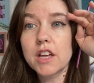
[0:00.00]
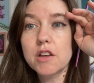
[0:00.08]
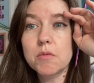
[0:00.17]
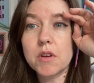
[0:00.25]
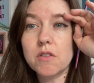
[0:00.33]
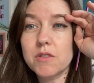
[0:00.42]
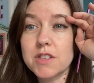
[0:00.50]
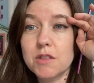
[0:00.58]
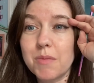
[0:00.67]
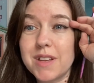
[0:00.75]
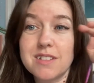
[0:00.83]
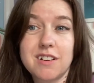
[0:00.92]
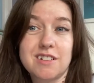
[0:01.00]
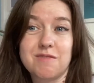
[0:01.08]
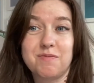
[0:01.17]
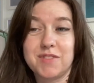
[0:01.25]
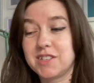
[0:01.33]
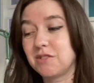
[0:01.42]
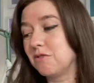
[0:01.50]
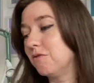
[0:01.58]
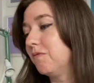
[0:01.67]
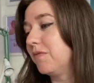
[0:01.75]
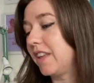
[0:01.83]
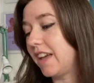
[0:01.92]
but obviously mine's aren't. So
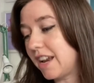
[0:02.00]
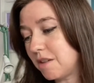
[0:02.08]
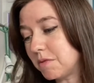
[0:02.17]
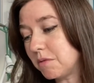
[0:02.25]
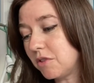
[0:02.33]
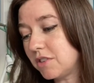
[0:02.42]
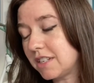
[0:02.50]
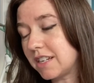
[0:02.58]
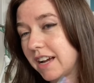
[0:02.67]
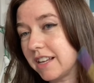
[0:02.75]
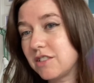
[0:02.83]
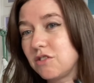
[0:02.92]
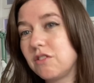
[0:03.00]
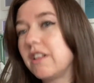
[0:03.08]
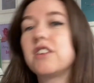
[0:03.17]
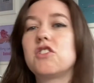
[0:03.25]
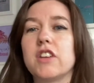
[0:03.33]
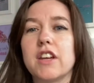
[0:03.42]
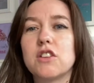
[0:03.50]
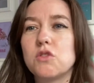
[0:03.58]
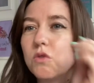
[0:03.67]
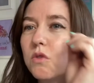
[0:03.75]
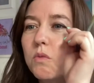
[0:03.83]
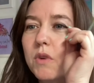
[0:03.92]
anybody with hooded eyes, do that trick.
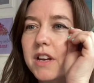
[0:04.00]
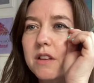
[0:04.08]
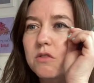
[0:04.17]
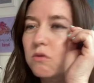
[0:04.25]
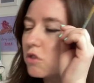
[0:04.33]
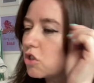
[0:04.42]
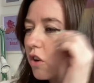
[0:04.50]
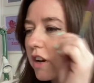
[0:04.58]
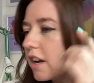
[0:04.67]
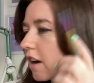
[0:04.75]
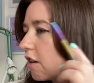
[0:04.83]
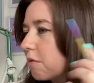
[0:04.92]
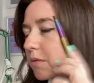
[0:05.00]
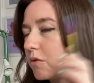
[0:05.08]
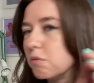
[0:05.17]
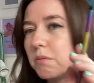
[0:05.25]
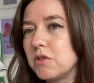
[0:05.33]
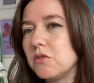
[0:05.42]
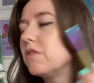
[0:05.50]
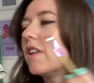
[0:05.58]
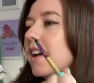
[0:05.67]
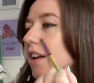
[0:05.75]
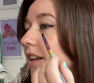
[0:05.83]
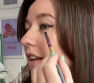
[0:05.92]
Don't worry, don't join it up, don't be doing
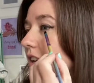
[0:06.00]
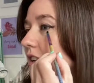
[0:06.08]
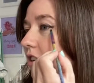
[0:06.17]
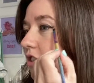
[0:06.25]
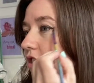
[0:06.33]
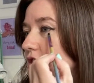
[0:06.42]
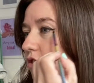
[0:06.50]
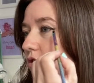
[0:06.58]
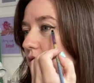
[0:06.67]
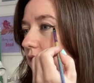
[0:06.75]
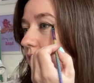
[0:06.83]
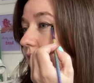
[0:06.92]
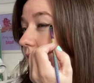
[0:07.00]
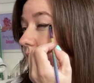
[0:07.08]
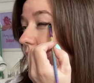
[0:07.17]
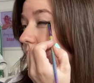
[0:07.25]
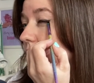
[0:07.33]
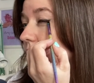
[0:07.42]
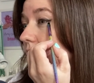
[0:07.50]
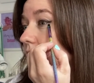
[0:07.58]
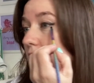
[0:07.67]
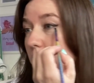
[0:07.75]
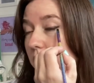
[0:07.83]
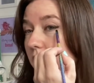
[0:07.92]
that. Just do it and then
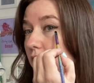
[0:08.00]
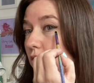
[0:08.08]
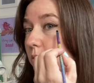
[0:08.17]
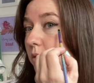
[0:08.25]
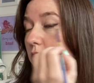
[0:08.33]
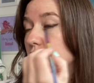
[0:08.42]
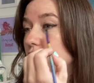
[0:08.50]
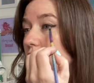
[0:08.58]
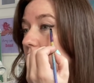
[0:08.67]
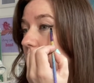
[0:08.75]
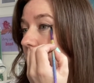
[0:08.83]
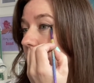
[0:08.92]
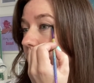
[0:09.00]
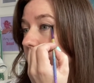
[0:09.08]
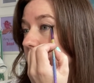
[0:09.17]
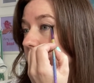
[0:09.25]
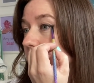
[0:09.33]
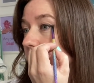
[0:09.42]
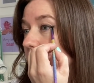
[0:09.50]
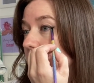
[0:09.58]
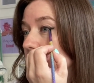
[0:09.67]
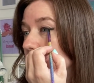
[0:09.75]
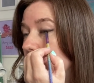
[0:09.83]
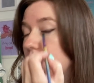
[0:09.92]
keep your eye open, look straight ahead
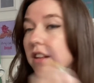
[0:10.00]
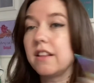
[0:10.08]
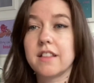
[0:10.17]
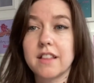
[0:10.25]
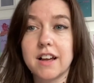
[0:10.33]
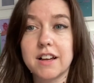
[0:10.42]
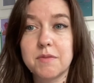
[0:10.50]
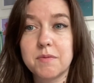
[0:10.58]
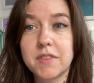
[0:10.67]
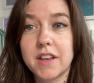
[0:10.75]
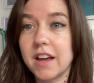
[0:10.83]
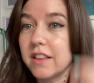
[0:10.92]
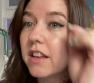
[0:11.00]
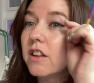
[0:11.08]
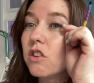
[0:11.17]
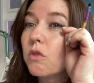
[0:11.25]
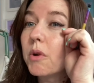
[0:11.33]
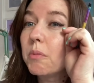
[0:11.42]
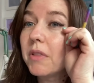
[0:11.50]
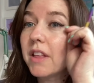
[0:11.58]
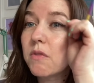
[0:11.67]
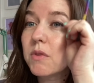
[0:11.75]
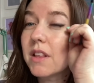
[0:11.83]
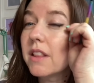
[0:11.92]
and join it like that and then you will be
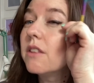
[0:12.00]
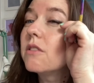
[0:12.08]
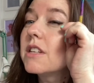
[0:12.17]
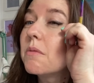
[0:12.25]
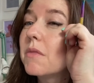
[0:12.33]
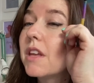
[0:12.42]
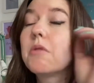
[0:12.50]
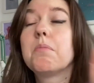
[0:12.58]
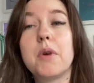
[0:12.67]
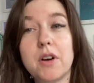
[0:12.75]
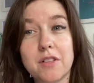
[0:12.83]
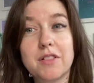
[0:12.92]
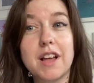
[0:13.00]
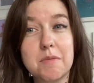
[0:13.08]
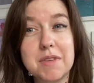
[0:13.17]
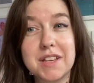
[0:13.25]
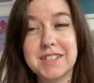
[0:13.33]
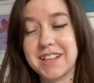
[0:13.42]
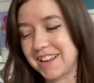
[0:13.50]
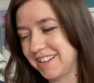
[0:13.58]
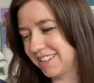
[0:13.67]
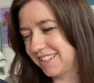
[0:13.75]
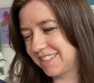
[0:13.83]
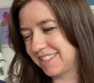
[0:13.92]
left with a little dip there, but that makes
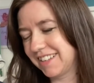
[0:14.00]
sense.